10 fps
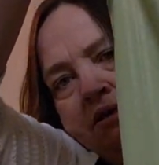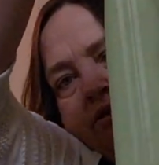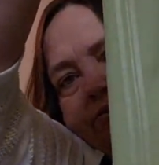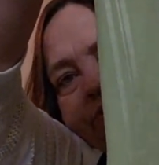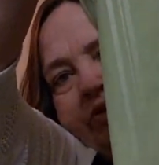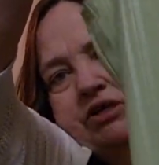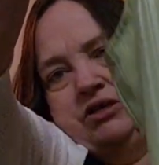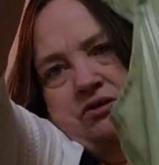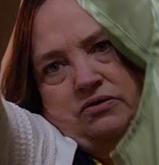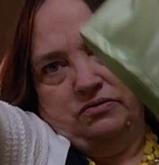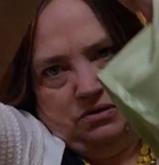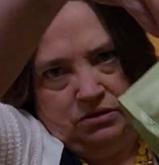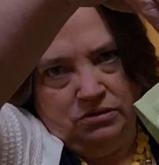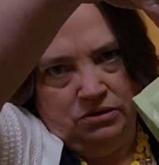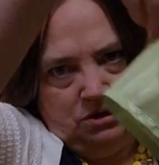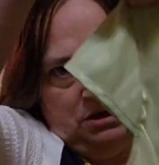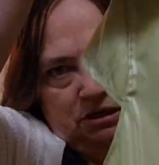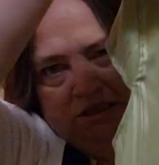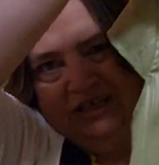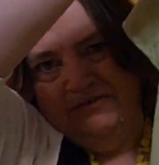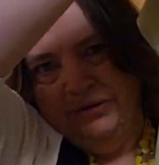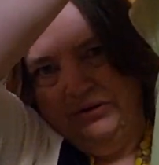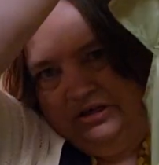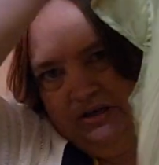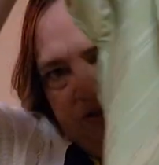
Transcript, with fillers: It's really cute. Definitely it's going